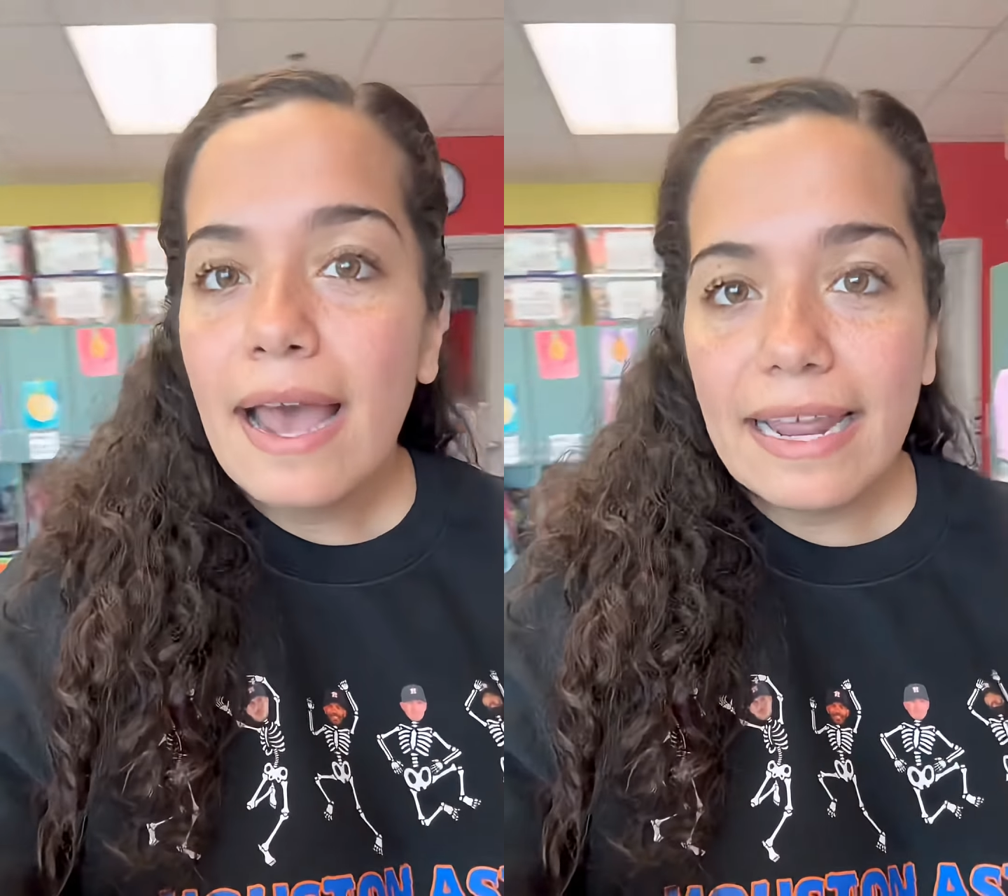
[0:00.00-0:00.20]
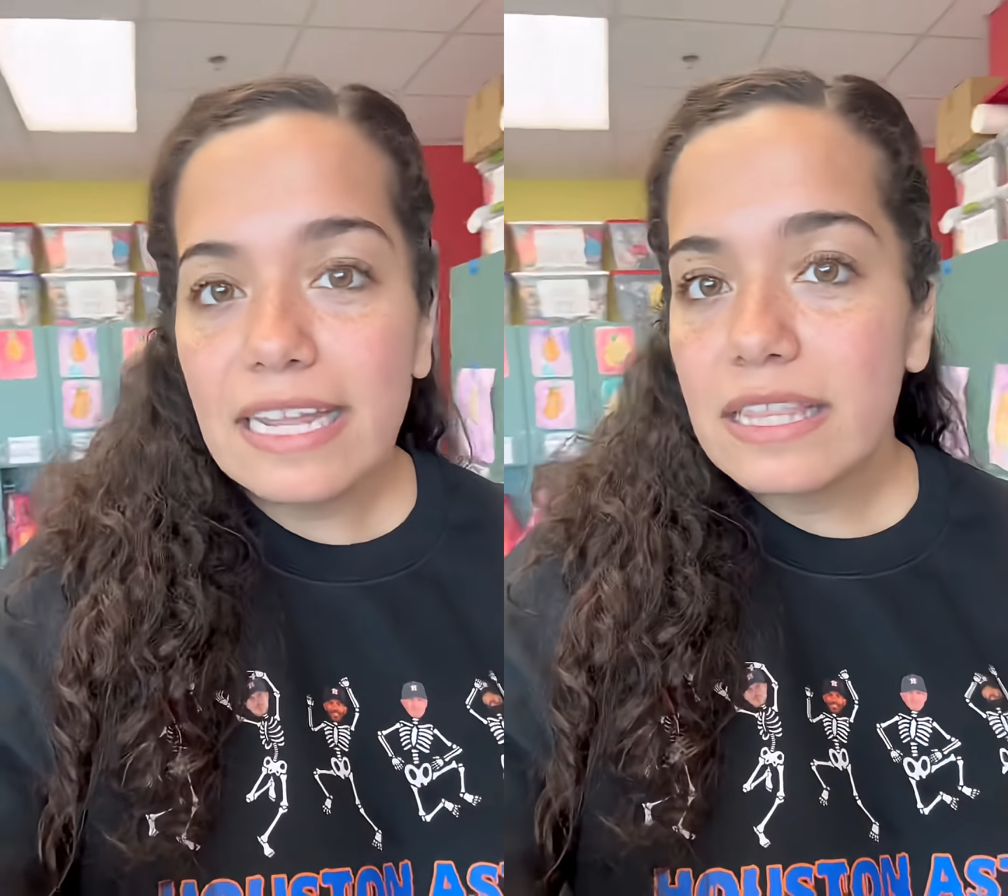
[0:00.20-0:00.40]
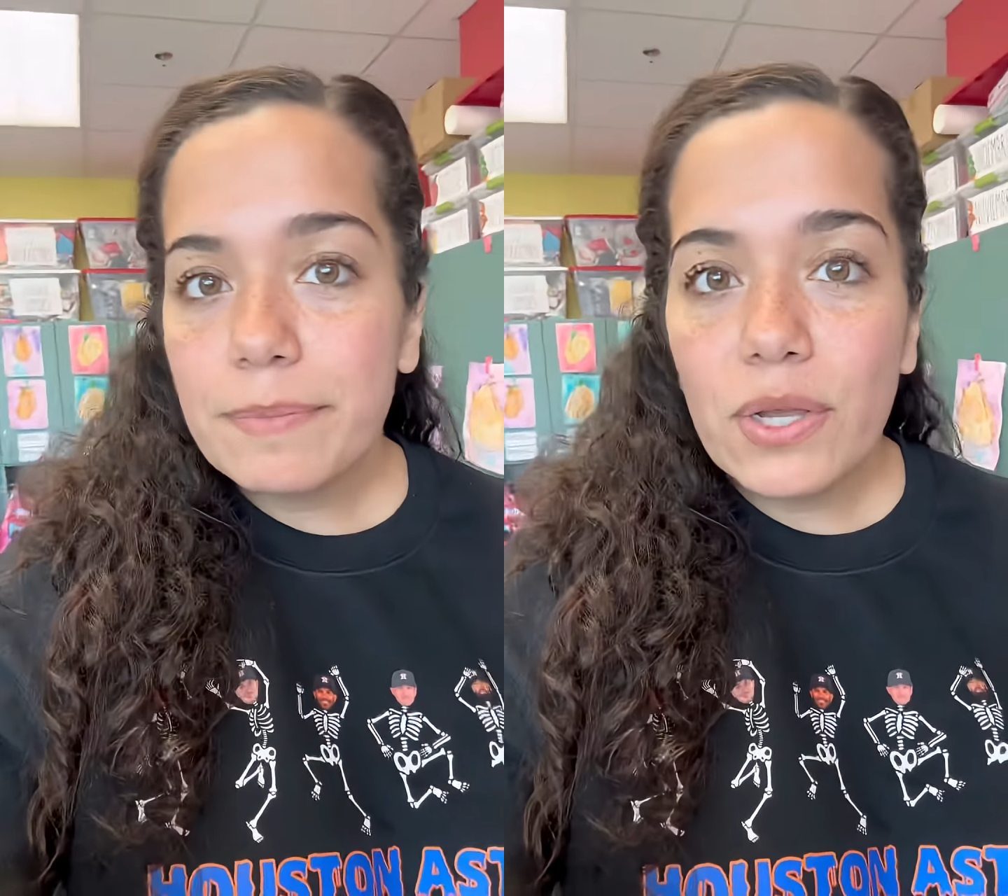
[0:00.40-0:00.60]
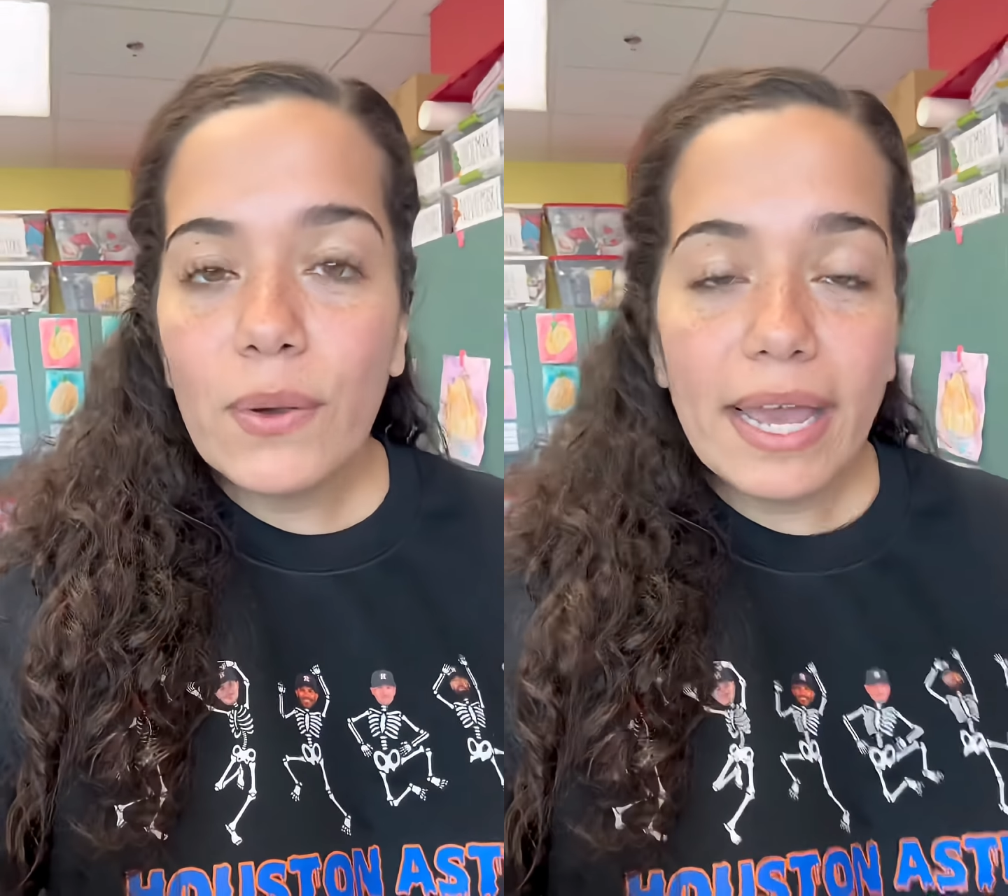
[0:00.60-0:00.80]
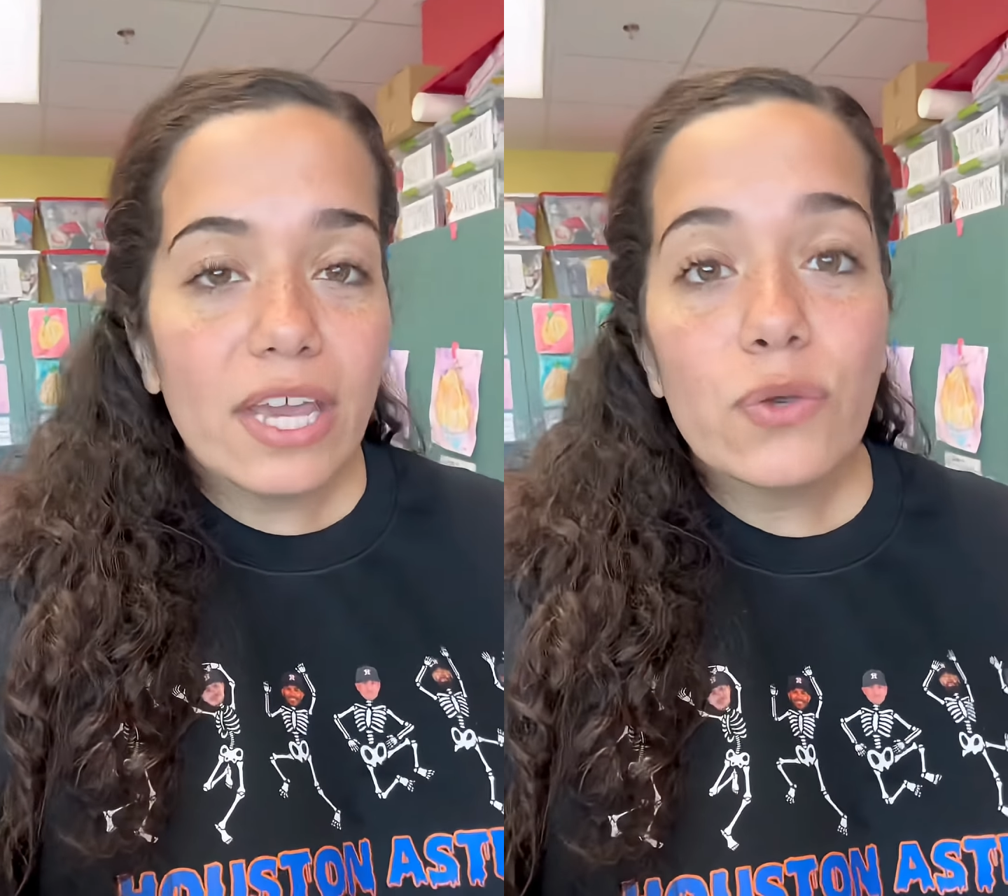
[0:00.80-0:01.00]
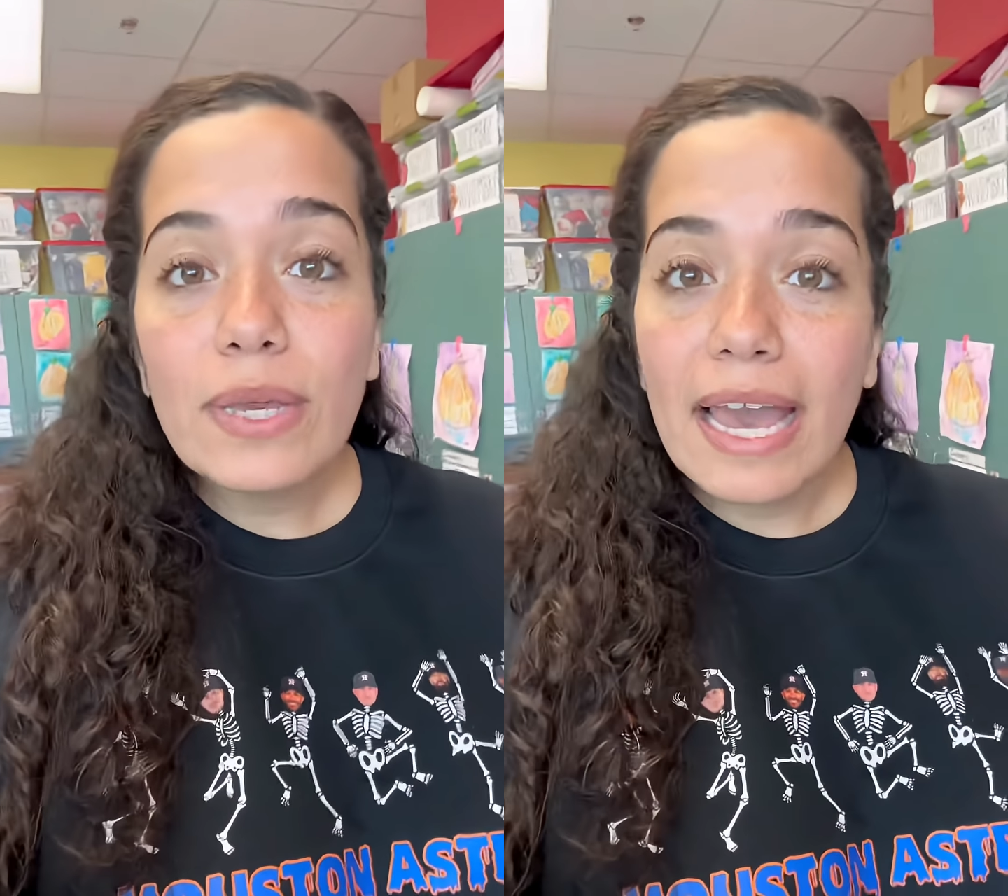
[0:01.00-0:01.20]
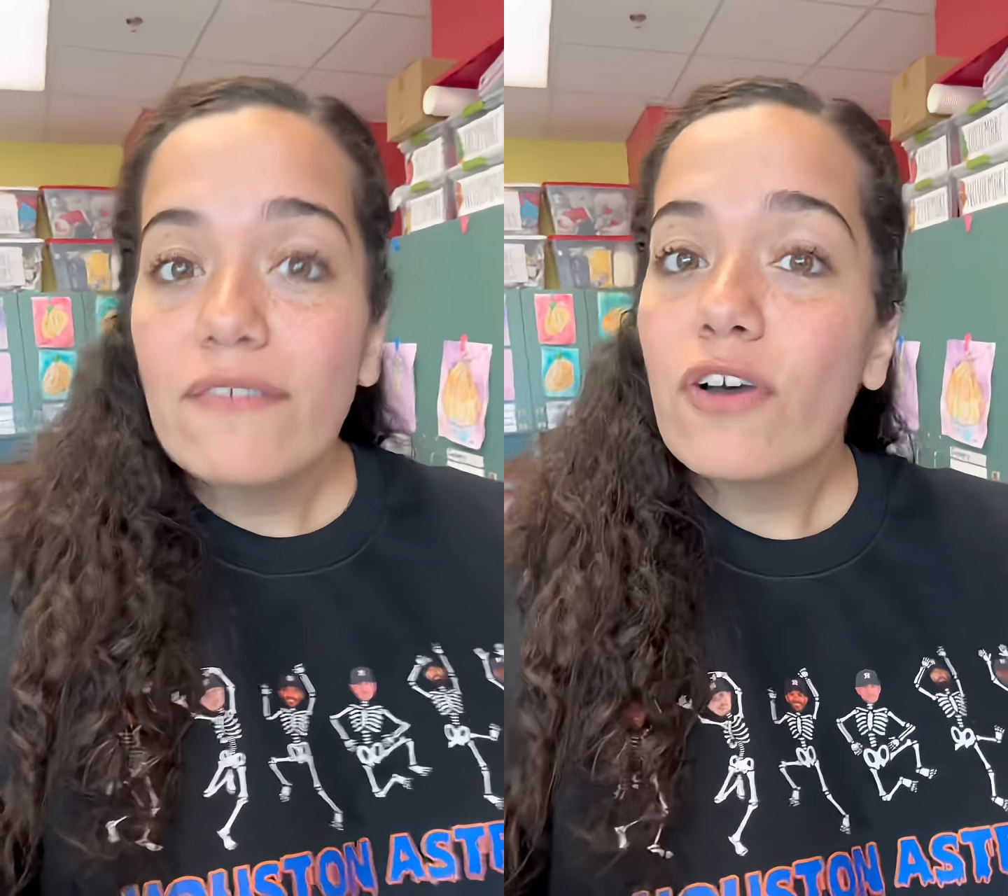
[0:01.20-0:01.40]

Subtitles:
I let them know, hey, you can't